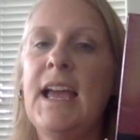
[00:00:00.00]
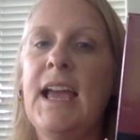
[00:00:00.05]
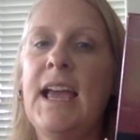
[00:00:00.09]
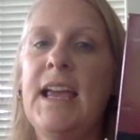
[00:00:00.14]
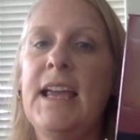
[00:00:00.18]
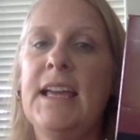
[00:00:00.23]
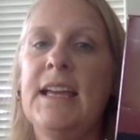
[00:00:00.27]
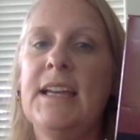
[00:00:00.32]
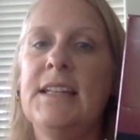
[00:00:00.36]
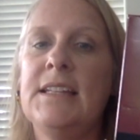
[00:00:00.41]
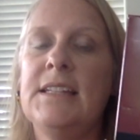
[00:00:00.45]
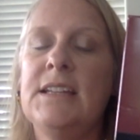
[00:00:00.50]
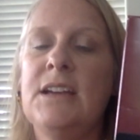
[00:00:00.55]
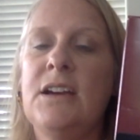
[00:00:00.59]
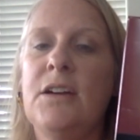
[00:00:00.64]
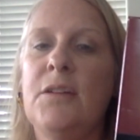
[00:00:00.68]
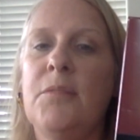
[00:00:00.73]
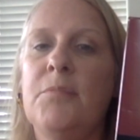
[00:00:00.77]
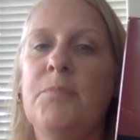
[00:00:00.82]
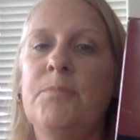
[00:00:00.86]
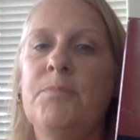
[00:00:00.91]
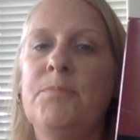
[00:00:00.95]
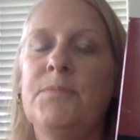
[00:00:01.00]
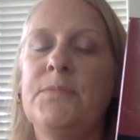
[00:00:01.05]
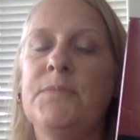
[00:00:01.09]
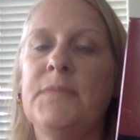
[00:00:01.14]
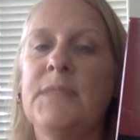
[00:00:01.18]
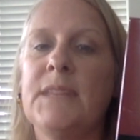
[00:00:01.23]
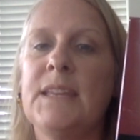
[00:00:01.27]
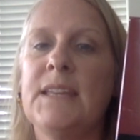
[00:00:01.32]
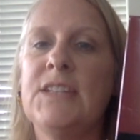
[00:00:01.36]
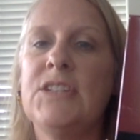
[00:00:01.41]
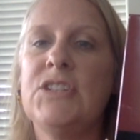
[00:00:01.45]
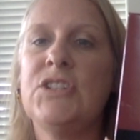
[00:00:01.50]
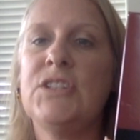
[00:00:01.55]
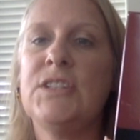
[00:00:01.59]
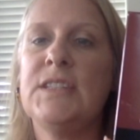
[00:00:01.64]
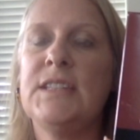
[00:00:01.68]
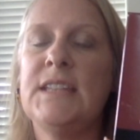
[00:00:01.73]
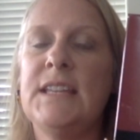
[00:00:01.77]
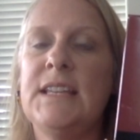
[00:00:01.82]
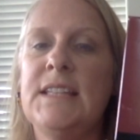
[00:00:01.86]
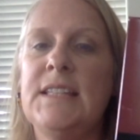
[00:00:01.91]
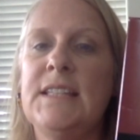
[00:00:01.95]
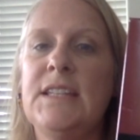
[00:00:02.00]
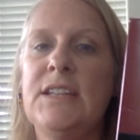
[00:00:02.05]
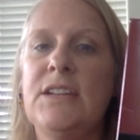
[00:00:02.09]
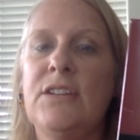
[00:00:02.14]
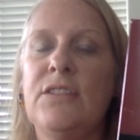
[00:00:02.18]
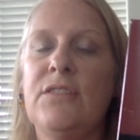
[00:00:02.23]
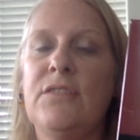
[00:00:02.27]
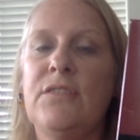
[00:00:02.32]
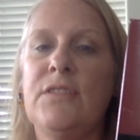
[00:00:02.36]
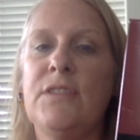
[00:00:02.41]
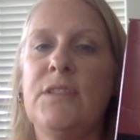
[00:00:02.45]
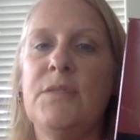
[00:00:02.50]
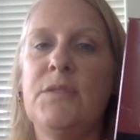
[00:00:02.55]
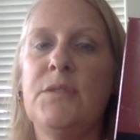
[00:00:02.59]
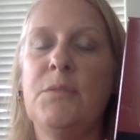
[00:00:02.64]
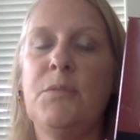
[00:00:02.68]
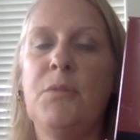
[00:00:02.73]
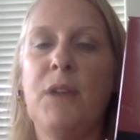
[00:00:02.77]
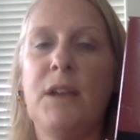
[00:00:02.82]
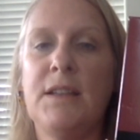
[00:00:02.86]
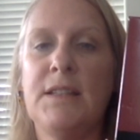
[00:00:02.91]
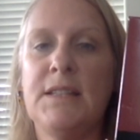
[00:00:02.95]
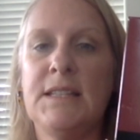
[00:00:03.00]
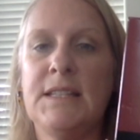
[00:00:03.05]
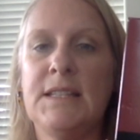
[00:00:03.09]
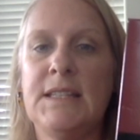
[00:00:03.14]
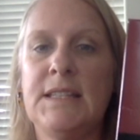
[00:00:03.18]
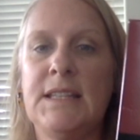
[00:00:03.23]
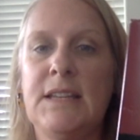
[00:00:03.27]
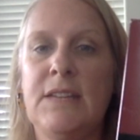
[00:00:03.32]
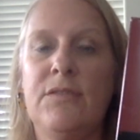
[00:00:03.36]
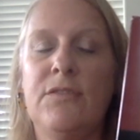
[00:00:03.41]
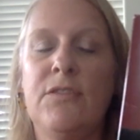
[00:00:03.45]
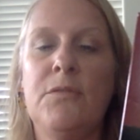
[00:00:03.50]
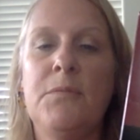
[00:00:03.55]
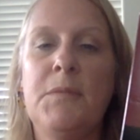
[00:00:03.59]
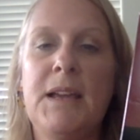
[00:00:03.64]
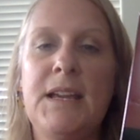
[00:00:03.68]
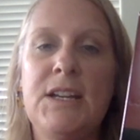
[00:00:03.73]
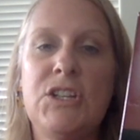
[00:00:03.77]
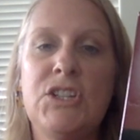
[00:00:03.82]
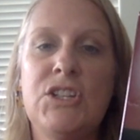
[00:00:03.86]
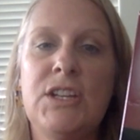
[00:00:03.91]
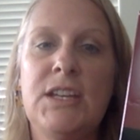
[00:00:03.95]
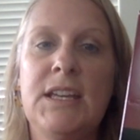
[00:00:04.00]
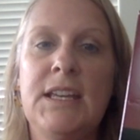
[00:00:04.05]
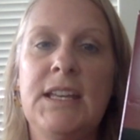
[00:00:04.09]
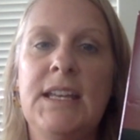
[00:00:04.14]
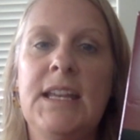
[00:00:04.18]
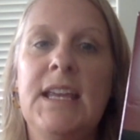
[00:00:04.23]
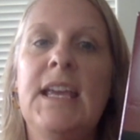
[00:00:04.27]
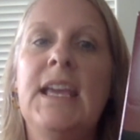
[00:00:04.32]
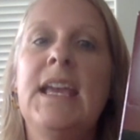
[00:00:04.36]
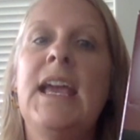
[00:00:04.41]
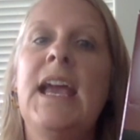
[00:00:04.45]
And it's just easier for them to process the information.